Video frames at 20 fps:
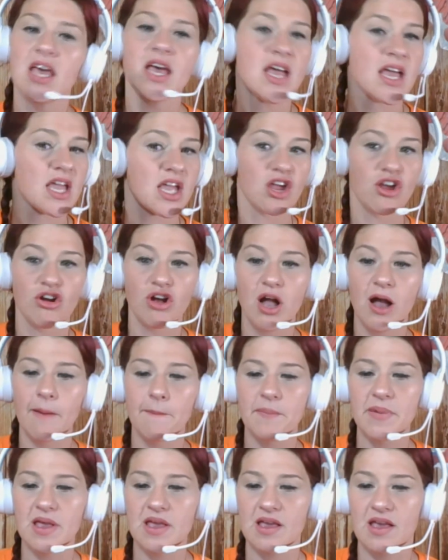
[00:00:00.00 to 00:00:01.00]
ear
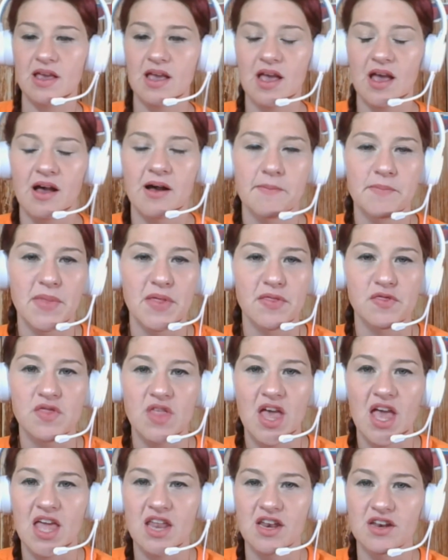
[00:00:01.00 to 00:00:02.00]
cupping
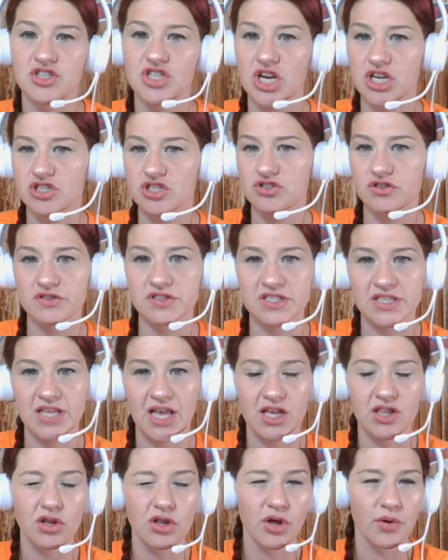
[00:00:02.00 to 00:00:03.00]
and gestures like
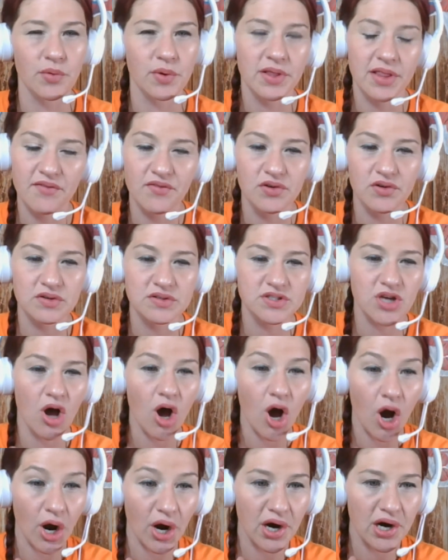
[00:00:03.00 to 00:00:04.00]
the lower levels
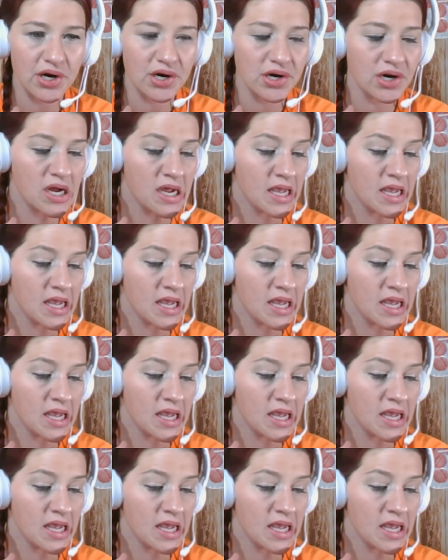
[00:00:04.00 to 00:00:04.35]
are.